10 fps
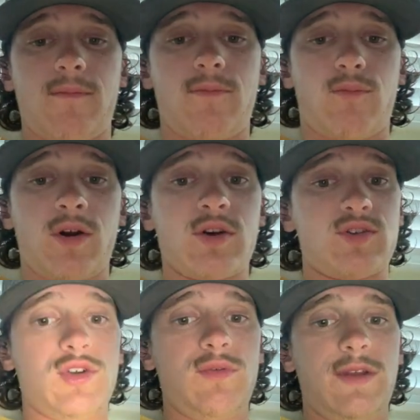workers
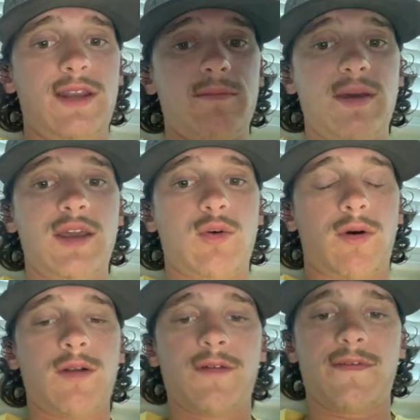do need to be
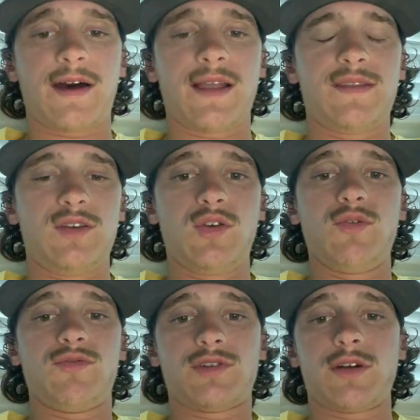qualified to
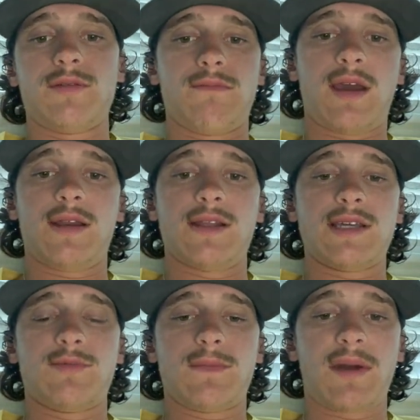do certain maintenance
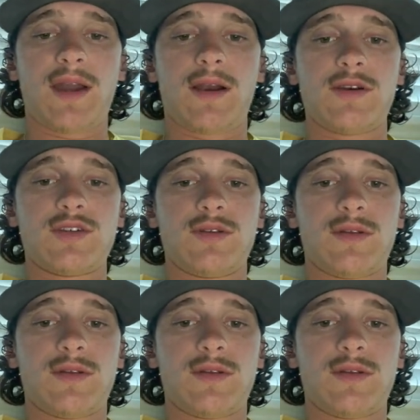and repairs